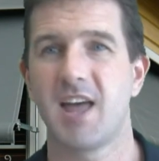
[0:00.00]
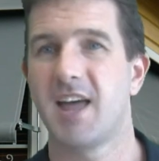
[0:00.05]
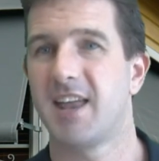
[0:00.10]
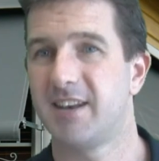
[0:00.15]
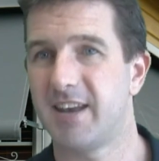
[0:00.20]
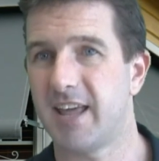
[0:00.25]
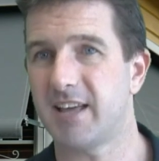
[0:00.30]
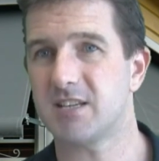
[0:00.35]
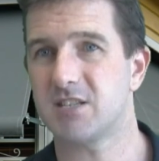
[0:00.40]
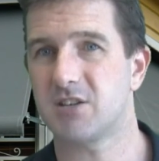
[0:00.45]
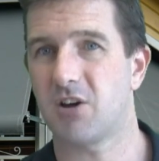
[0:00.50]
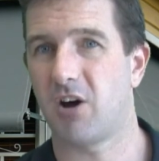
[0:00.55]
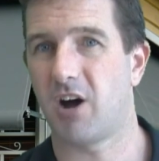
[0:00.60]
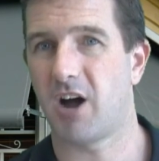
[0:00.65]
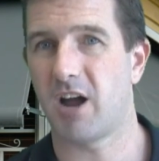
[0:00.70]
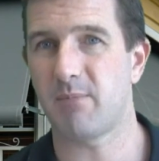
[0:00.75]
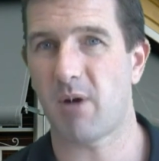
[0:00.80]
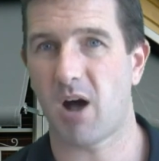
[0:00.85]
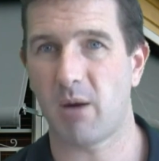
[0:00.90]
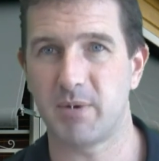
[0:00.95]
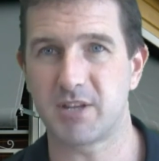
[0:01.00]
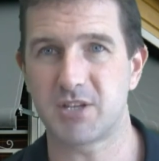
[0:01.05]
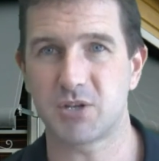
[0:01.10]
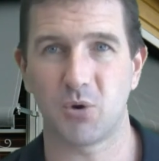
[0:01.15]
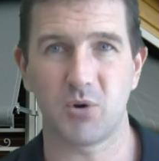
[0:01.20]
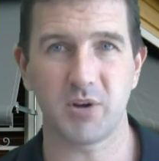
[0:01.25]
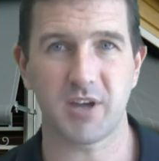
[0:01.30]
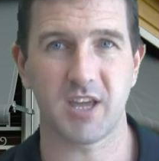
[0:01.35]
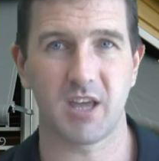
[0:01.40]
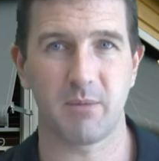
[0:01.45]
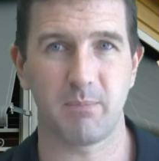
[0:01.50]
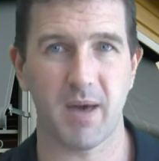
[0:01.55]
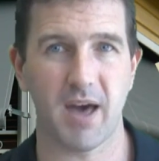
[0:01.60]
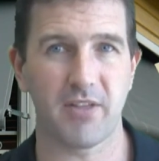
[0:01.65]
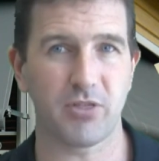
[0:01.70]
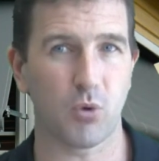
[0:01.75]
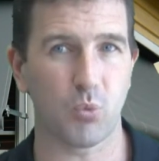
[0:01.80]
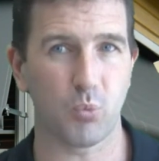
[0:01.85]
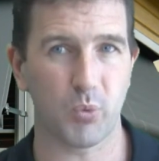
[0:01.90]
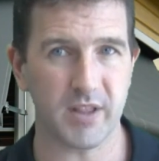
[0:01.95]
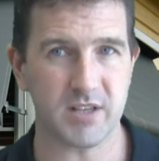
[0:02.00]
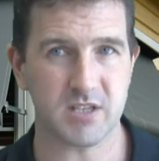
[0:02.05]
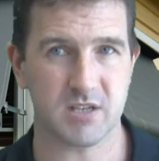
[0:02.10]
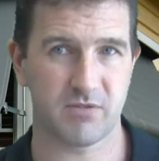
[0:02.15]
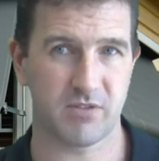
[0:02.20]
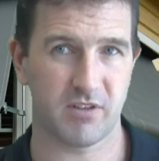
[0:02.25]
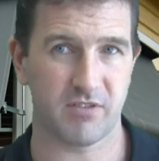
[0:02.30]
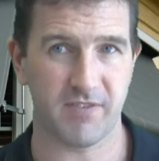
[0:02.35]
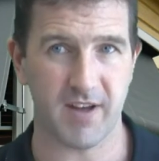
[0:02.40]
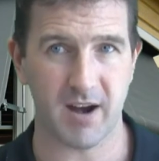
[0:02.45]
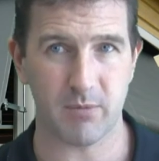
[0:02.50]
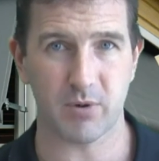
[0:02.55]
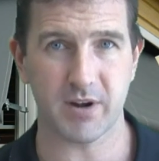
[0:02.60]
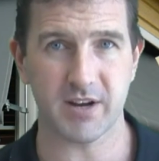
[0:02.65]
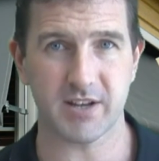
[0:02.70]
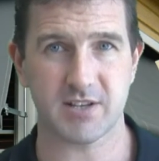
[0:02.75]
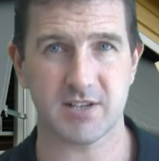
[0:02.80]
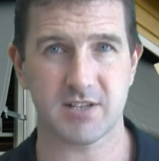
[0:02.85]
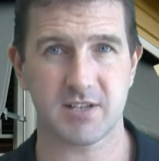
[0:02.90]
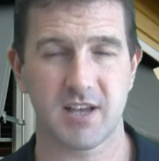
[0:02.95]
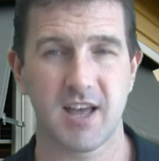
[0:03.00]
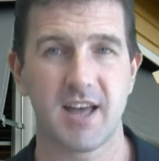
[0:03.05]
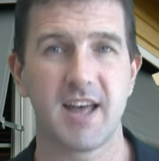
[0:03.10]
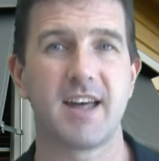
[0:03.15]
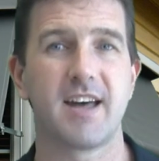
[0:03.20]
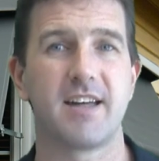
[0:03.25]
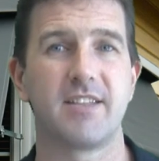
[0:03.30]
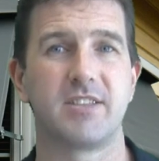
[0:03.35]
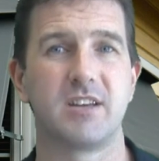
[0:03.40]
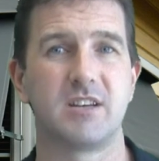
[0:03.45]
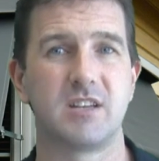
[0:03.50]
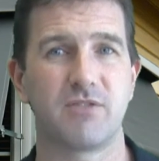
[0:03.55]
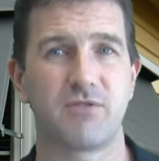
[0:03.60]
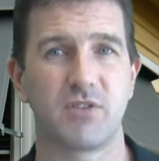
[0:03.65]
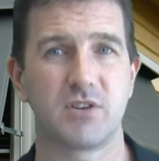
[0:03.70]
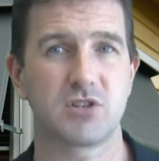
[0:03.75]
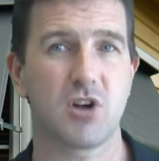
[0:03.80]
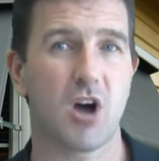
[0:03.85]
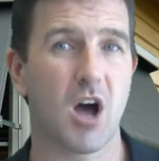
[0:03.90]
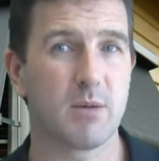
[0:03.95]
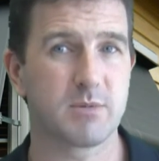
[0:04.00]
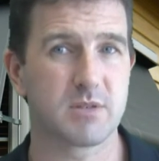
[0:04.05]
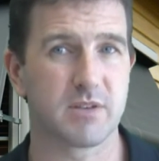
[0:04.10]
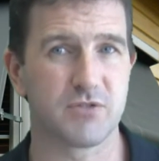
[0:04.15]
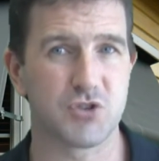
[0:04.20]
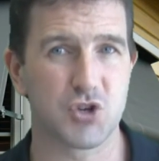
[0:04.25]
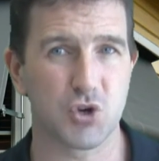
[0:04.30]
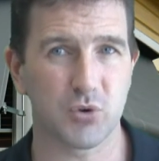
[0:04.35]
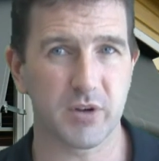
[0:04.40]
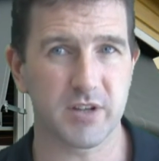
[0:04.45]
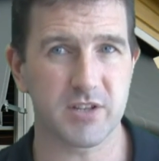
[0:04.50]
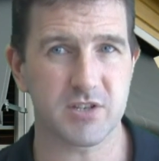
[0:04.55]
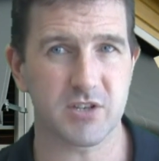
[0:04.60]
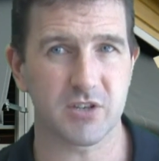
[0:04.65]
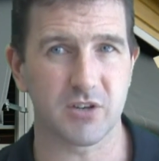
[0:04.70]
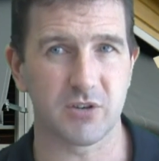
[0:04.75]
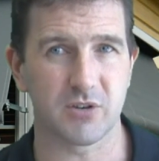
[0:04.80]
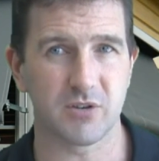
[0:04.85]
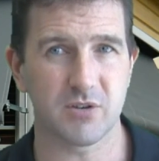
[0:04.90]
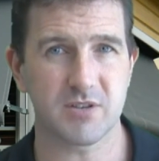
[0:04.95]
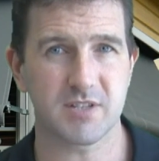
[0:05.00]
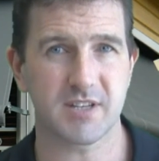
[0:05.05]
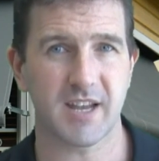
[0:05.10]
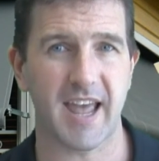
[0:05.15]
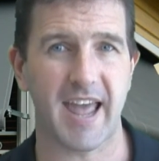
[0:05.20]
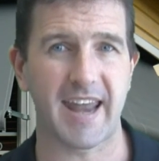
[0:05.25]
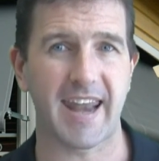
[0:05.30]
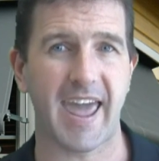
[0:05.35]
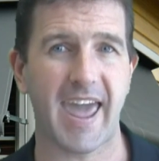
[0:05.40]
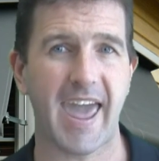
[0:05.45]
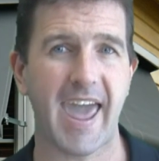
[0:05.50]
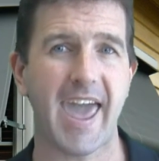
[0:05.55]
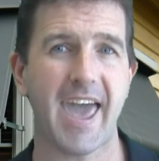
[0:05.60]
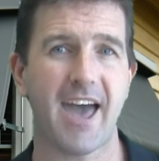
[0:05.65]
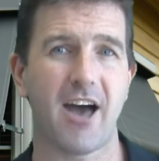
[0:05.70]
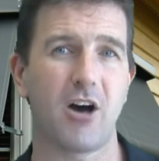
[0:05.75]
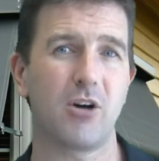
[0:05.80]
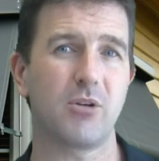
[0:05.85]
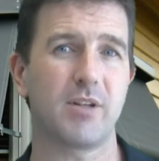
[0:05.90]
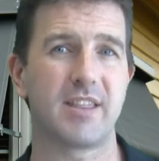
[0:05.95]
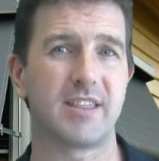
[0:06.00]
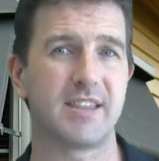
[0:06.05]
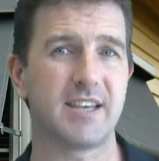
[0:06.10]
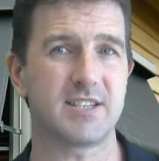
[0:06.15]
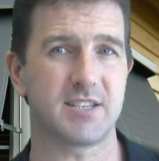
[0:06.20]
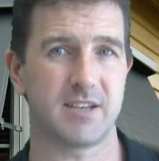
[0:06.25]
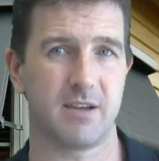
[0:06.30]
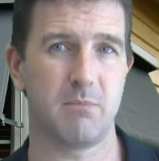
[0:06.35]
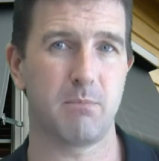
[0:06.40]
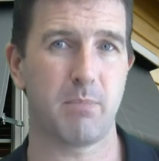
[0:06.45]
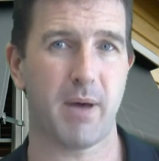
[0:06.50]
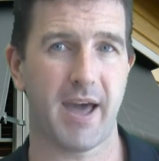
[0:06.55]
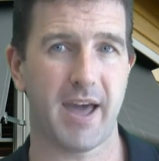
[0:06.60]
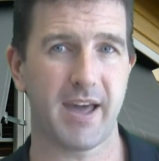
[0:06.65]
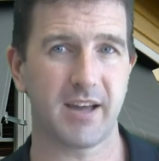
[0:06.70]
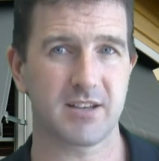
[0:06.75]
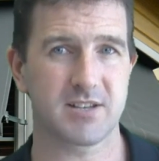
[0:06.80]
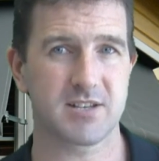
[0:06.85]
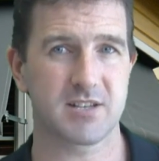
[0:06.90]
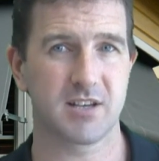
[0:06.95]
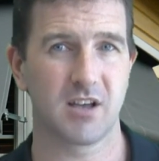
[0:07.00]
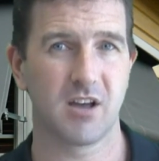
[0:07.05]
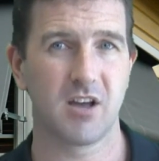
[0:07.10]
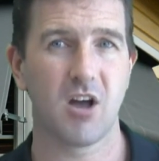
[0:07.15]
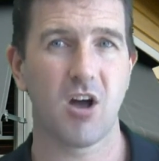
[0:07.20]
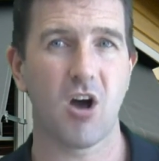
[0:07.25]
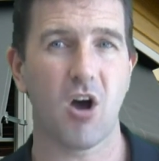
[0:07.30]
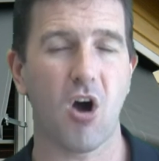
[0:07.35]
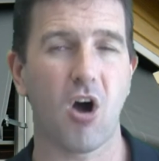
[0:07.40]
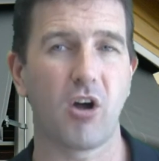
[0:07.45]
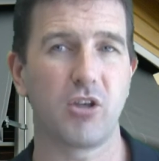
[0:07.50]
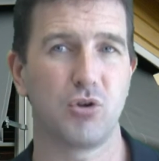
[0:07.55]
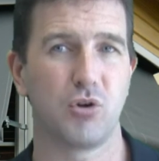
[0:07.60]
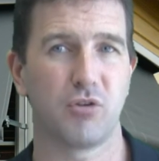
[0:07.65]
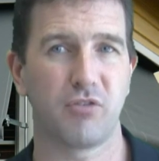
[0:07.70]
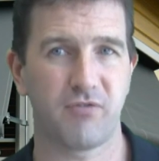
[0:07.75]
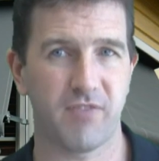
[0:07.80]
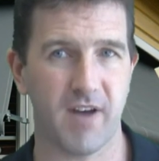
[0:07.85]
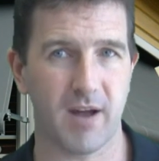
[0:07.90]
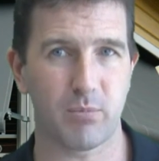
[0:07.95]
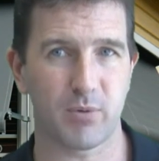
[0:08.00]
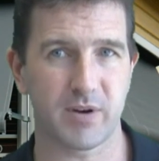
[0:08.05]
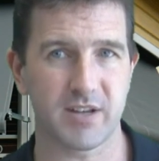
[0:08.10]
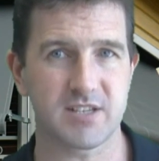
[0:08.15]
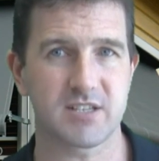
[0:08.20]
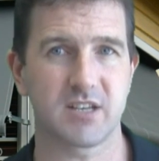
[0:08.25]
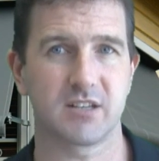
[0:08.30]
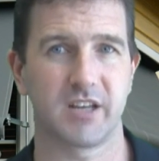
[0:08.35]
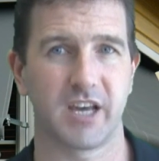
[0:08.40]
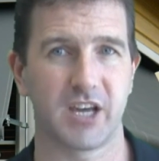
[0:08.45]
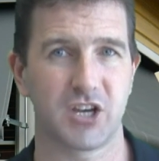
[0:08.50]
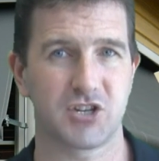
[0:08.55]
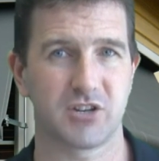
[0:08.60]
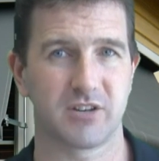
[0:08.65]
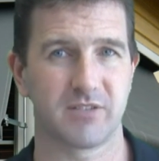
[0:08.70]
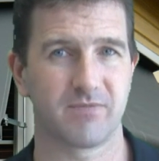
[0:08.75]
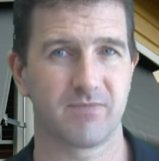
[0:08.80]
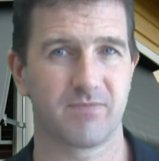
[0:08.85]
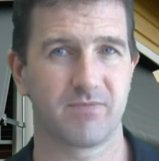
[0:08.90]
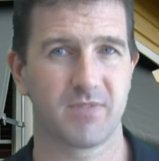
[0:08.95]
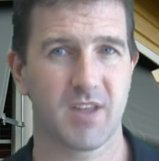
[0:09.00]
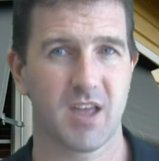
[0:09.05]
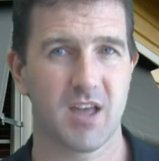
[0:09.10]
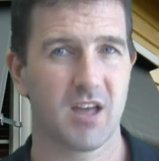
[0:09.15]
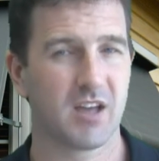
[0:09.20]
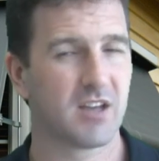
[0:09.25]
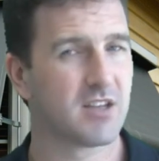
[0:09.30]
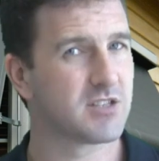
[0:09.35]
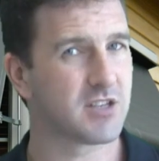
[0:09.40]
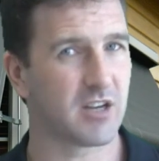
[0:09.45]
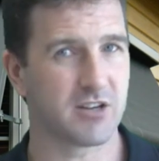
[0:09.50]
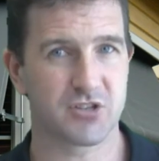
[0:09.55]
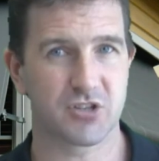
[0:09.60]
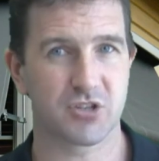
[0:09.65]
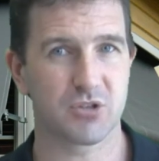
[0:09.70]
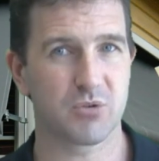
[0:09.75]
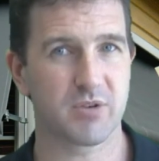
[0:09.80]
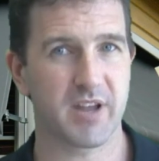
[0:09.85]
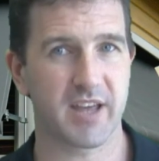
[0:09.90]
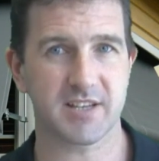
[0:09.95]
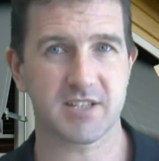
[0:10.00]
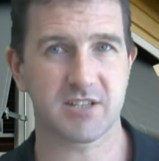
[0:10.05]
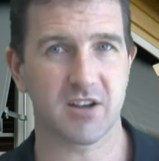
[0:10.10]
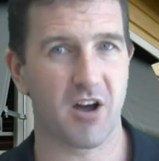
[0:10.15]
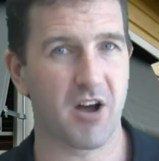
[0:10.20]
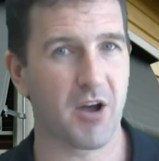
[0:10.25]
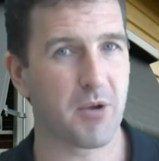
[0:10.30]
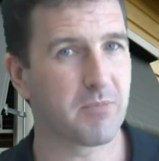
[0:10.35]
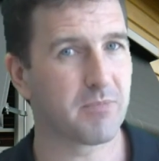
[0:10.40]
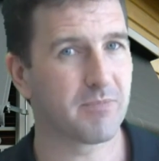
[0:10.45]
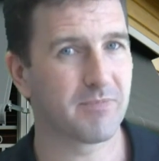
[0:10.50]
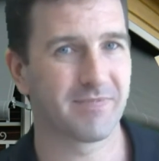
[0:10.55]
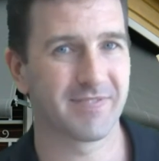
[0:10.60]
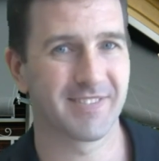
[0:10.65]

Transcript: Next time I'll be talking about the widths of the fabrics, the different types of joins used, and how this impacts on your fabric selection. So till next time.